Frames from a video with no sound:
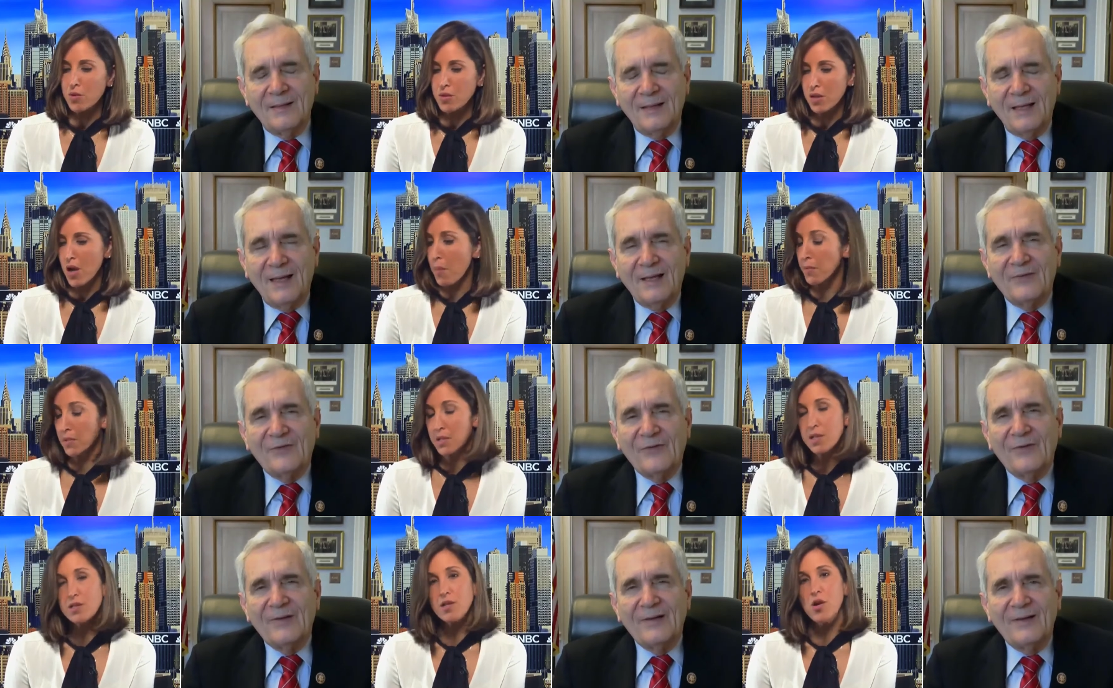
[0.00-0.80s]
Speaker 1: just yes. a
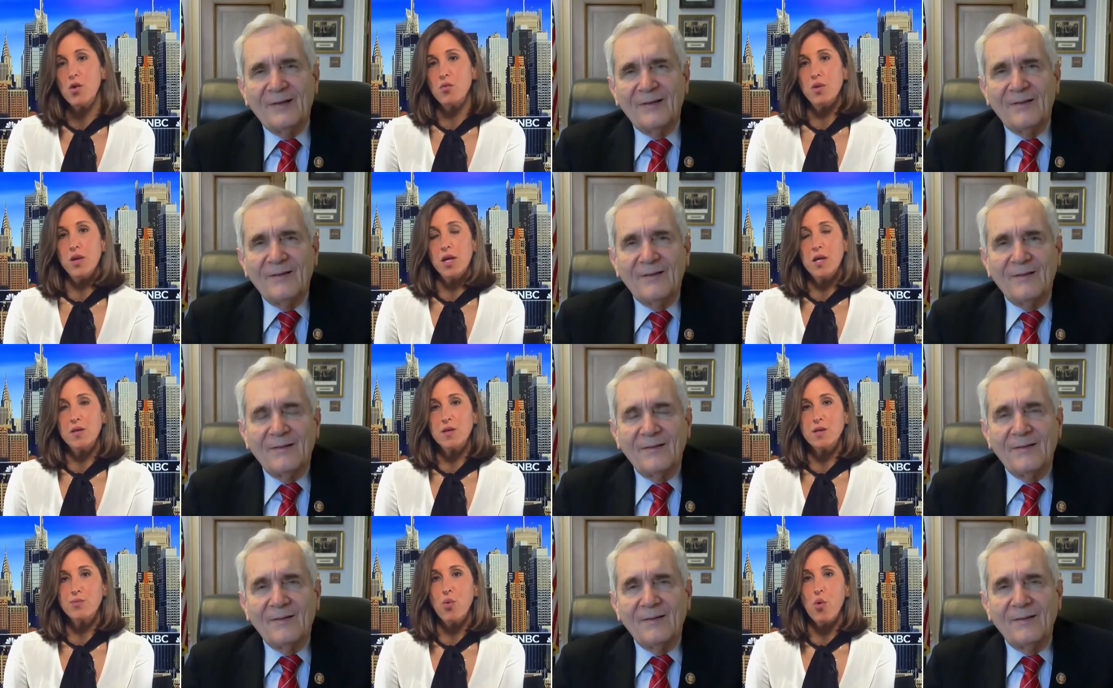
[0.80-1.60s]
couple of days ago, really,
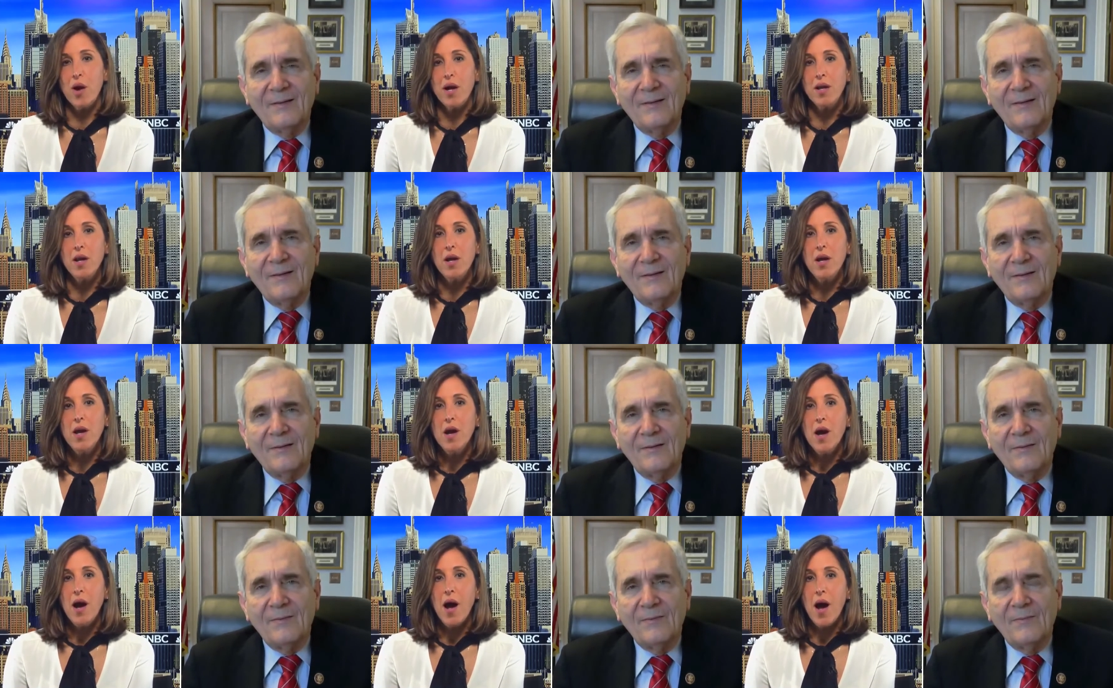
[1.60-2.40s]
at this point
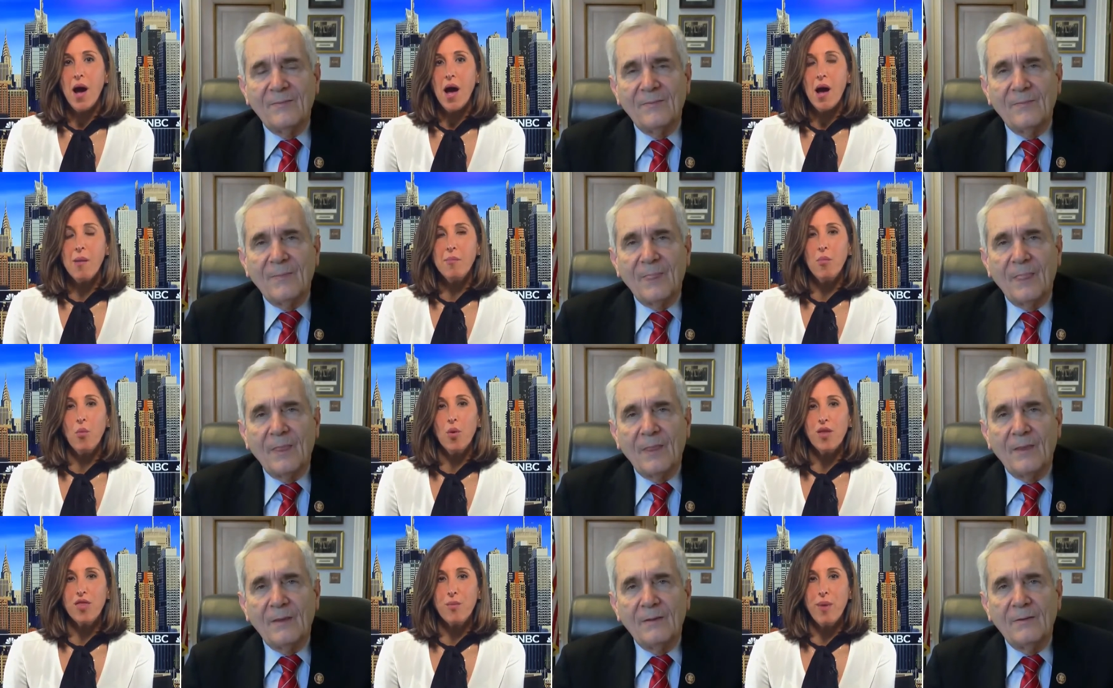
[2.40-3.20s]
um,
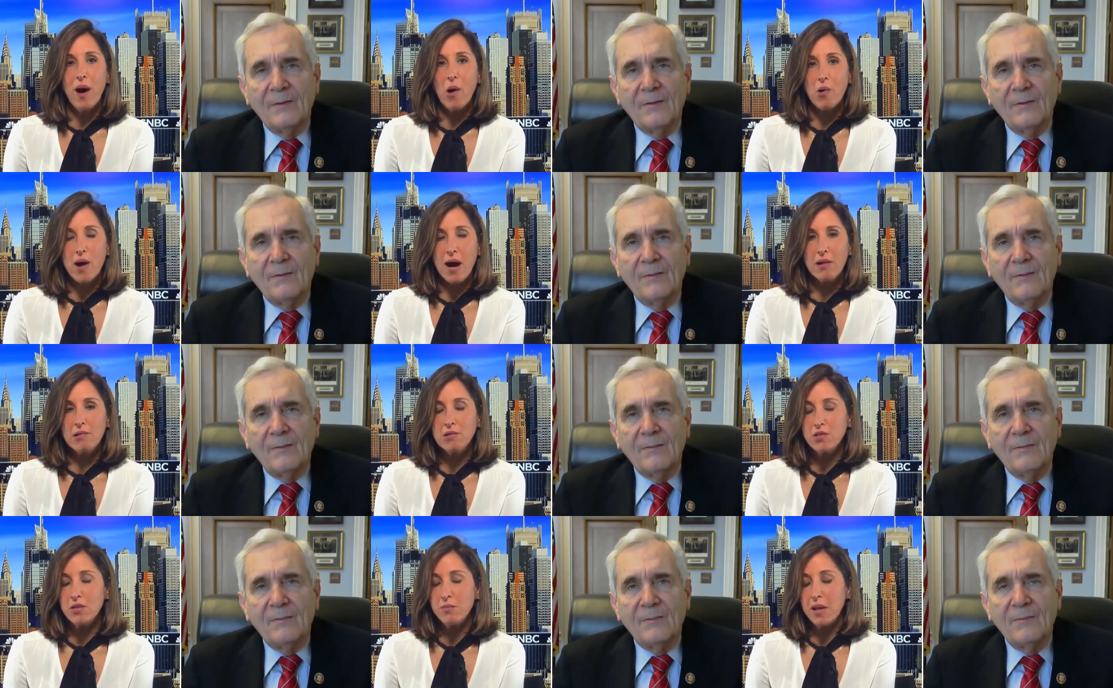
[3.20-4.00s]
with the power
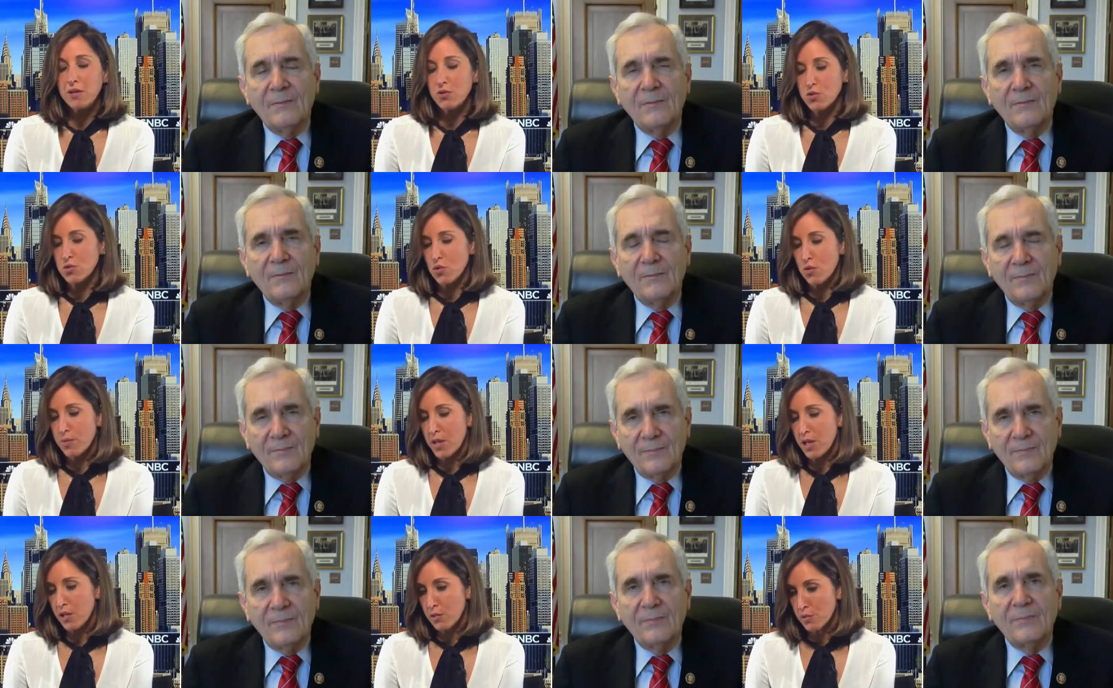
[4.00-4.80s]
outage and the major
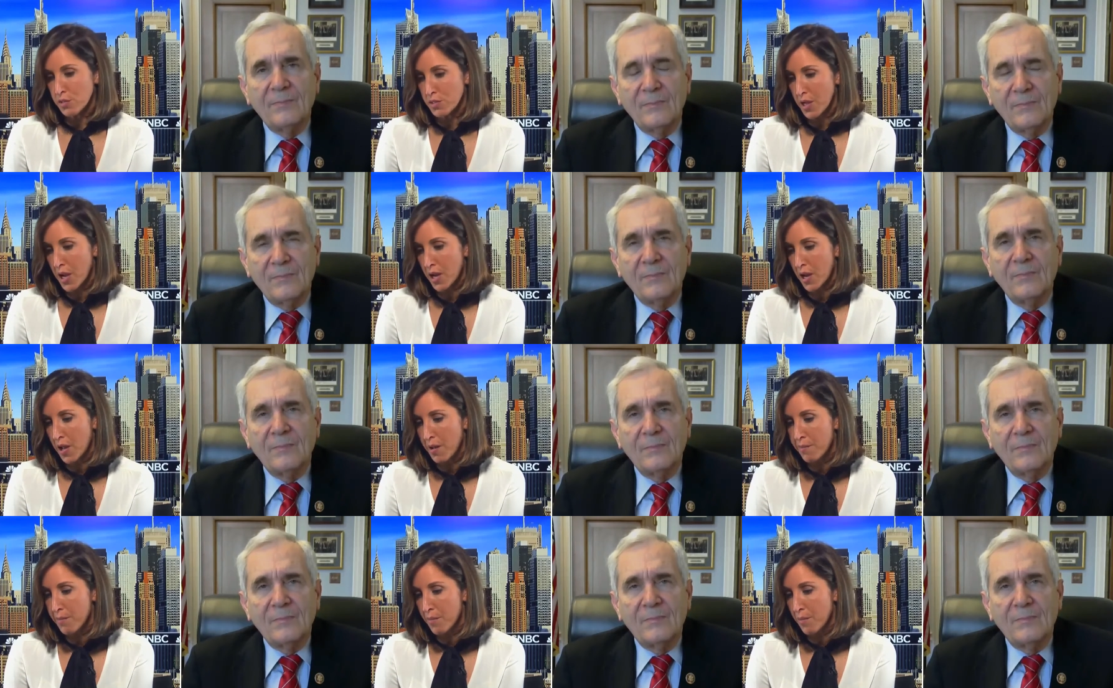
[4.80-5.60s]
storm that hit your state.
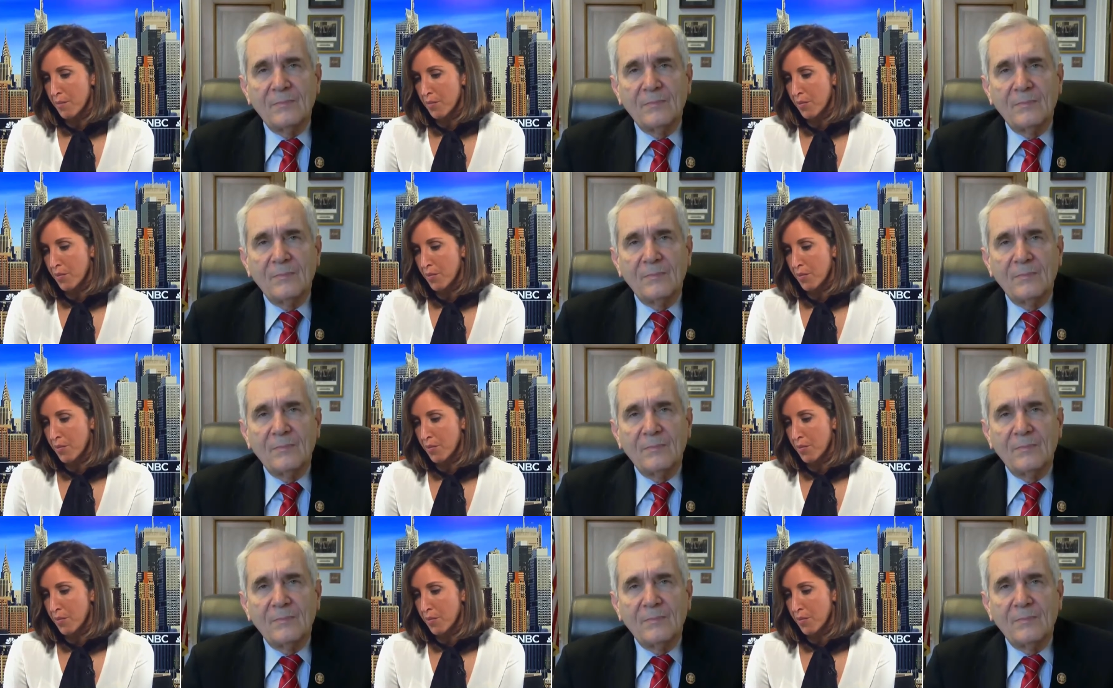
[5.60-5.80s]
Um,